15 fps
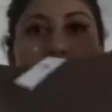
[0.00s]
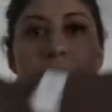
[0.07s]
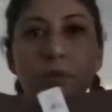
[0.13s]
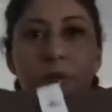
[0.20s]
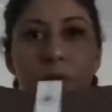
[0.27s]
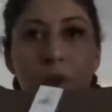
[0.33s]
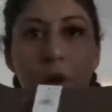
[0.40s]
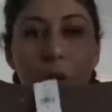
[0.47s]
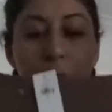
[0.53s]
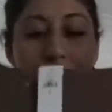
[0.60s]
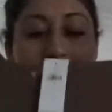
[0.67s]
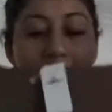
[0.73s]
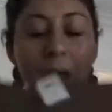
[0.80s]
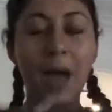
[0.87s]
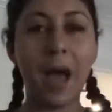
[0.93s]
So
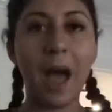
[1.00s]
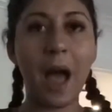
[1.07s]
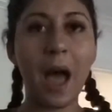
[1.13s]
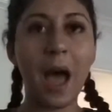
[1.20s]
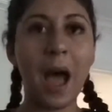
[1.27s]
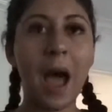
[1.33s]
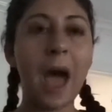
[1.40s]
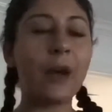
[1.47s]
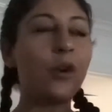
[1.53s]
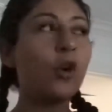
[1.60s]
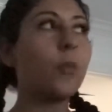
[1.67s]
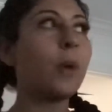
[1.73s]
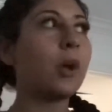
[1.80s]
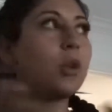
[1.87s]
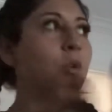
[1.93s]
I don't know
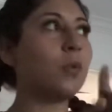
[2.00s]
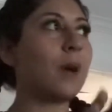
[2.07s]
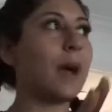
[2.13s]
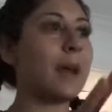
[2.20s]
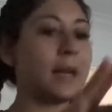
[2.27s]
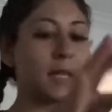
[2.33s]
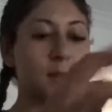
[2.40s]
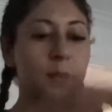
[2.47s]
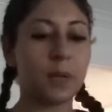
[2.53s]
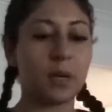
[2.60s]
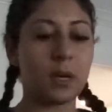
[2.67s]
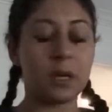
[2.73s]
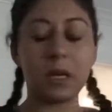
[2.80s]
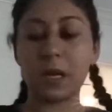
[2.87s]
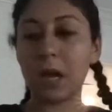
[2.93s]
about you guys,
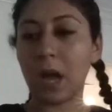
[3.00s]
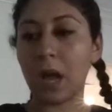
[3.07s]
but